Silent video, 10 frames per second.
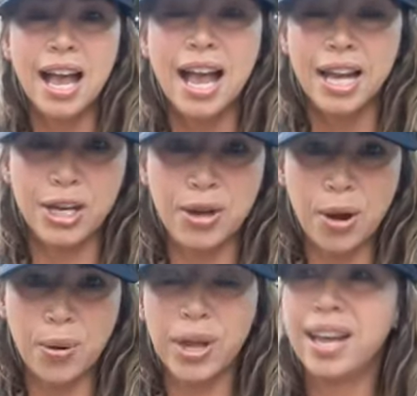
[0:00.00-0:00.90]
You
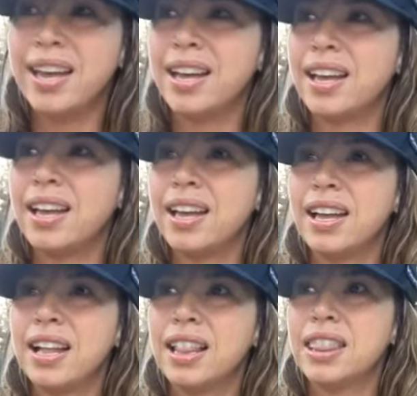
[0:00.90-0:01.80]
know,
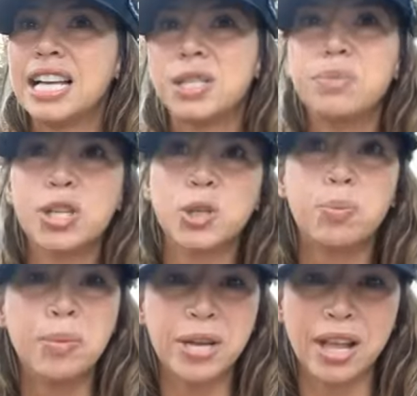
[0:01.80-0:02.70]
Les Mills
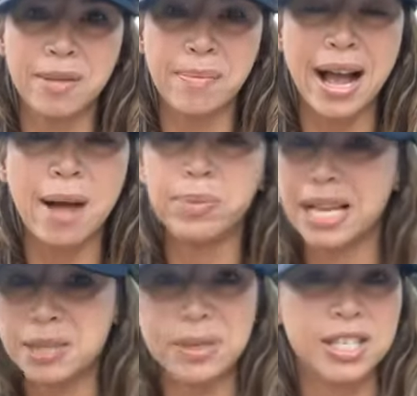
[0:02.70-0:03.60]
put me on the map.
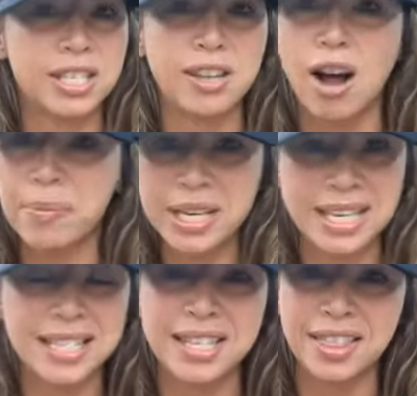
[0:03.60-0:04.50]
Les Mills has taught me
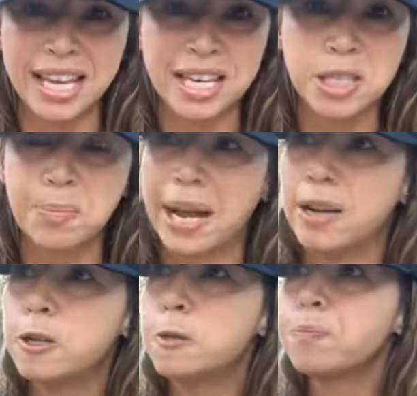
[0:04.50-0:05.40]
tons of things, but
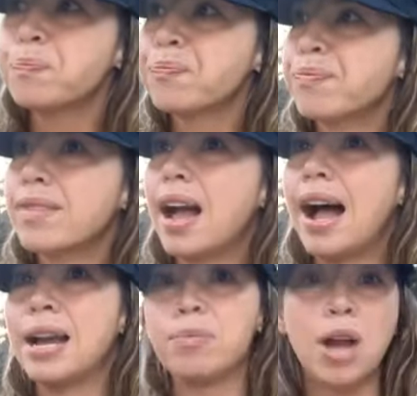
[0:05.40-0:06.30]

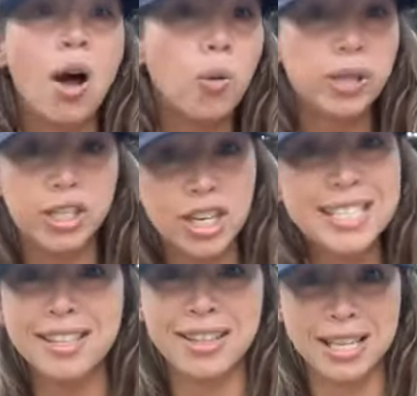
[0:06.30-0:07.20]
I am not only
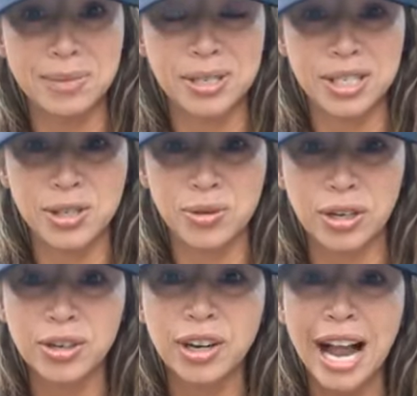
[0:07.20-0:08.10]
just a Les Mills
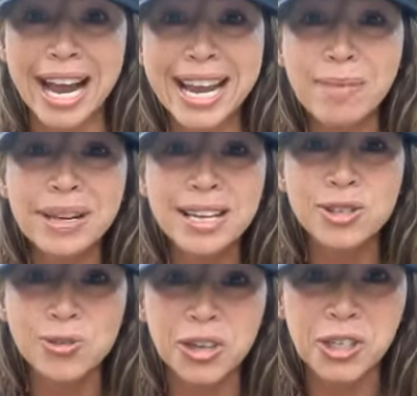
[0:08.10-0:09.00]
instructor, I am an
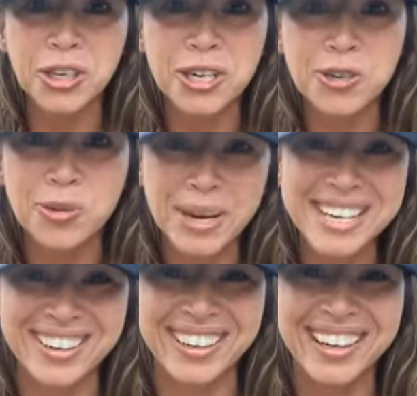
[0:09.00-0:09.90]
instructor and a
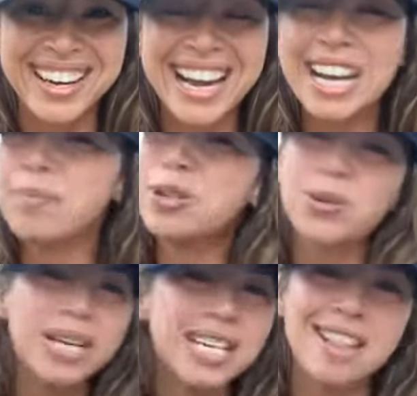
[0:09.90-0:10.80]
trainer. And I've been
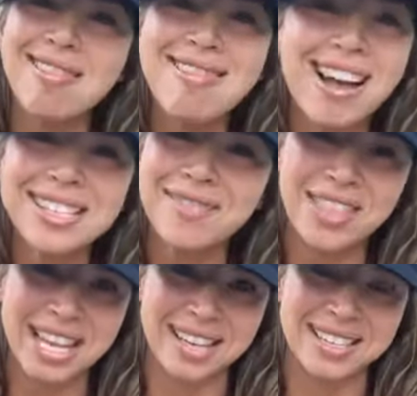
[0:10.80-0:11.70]
trained in lots of
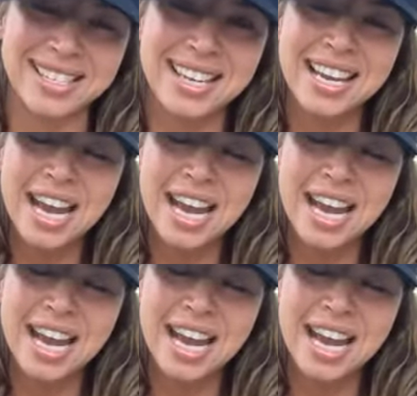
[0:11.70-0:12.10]
things.